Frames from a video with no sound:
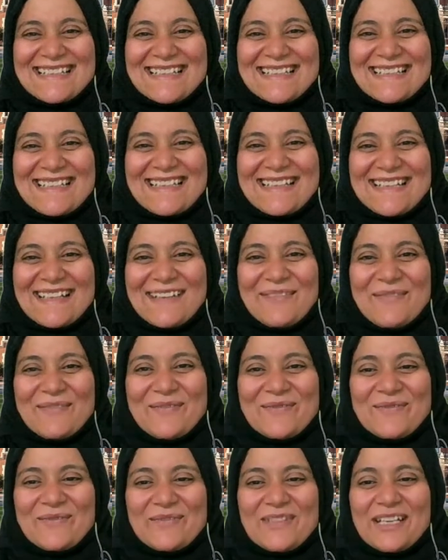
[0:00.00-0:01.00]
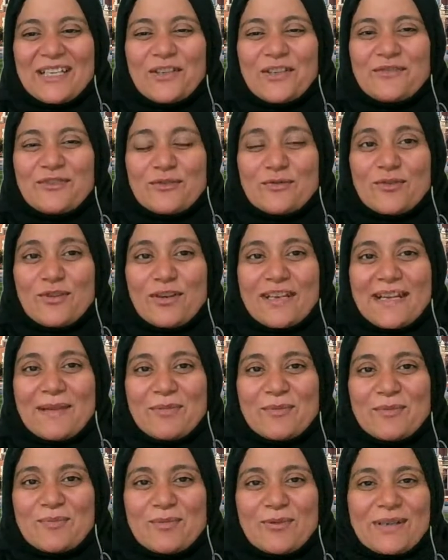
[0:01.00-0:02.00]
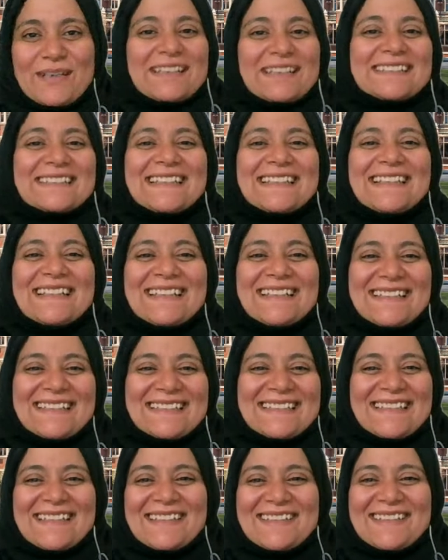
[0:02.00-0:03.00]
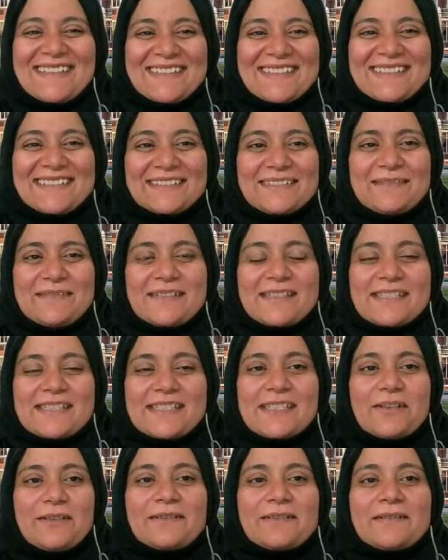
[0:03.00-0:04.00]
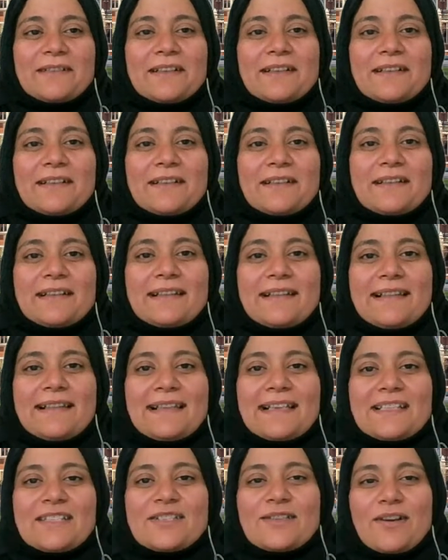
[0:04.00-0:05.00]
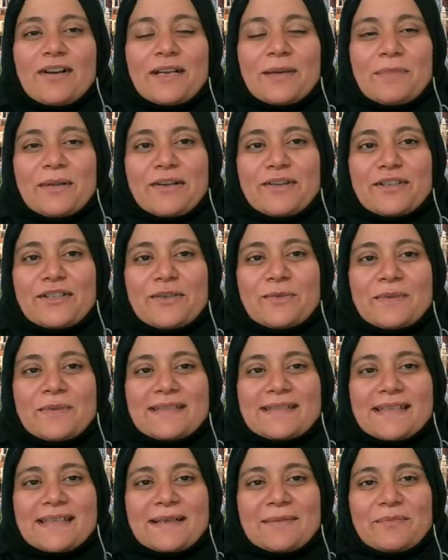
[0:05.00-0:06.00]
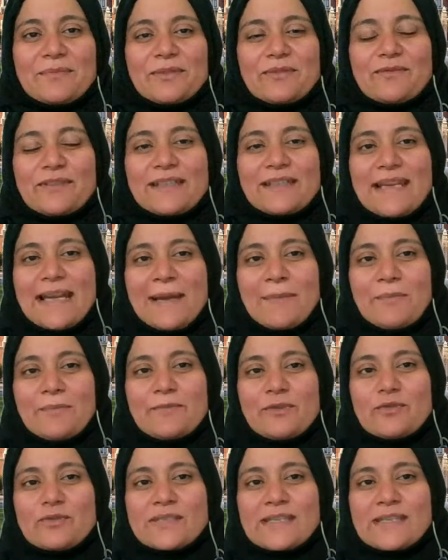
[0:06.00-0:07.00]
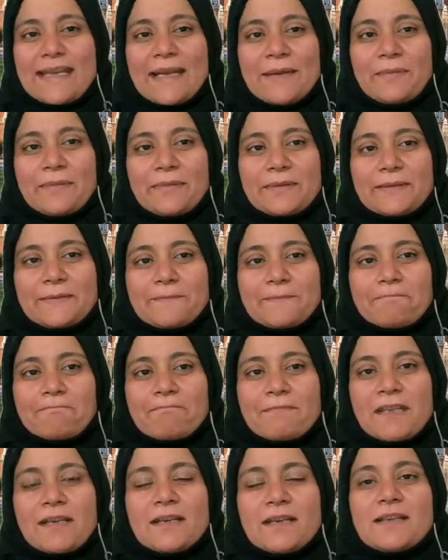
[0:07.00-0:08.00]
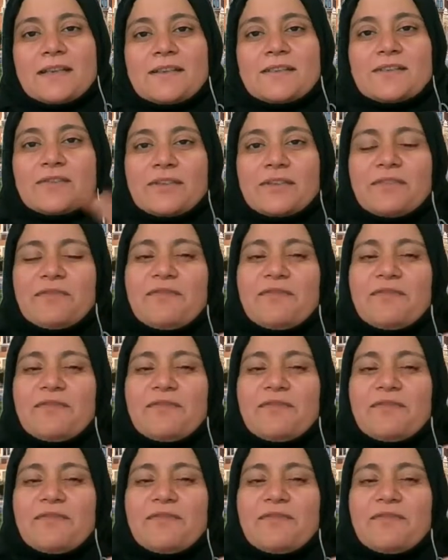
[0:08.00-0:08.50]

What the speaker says: Yeah, many of you've got Apple products. Ah, there you go. So let's talk about a new example with using Apple. So the